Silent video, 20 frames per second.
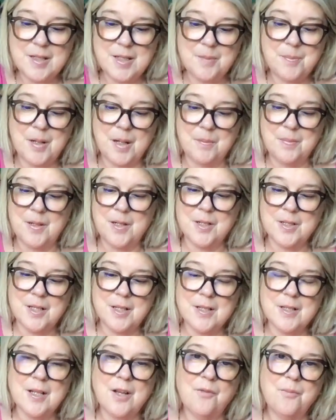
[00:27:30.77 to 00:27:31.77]
he
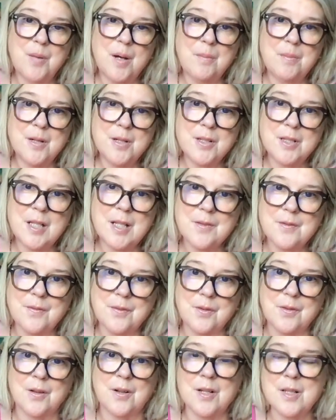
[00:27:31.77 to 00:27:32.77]
self-published Leaves of
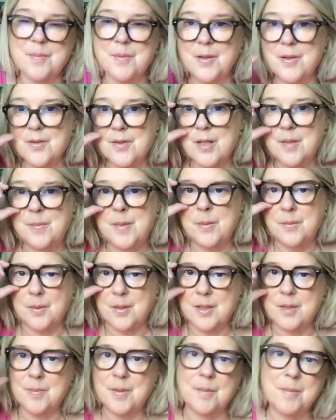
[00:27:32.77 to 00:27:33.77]
Grass because nobody
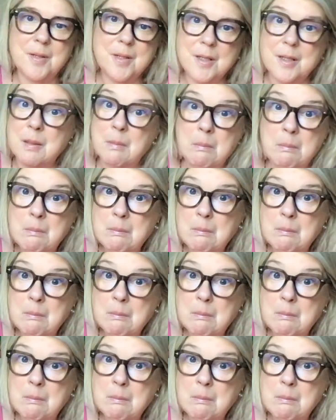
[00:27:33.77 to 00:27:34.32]
wanted to publish it.